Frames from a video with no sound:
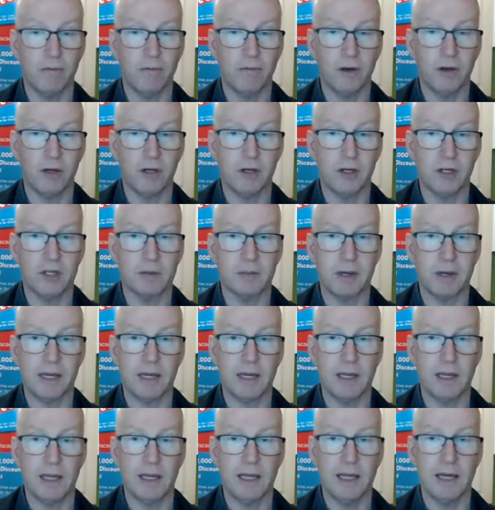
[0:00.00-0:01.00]
If you can just be
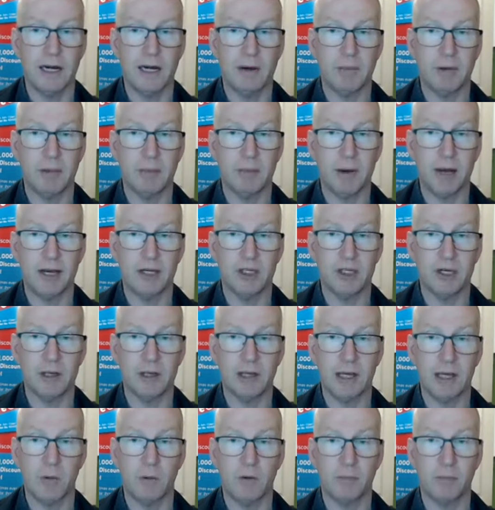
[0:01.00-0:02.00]
a little bit
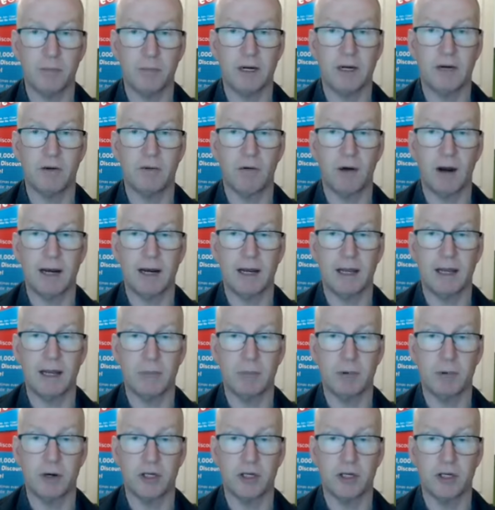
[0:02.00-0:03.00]
patient, that would be greatly
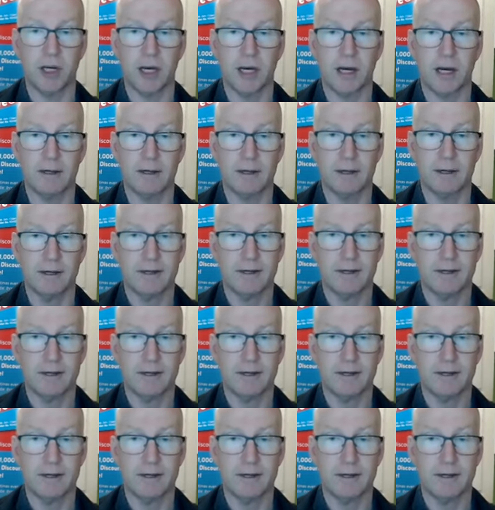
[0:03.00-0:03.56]
appreciated.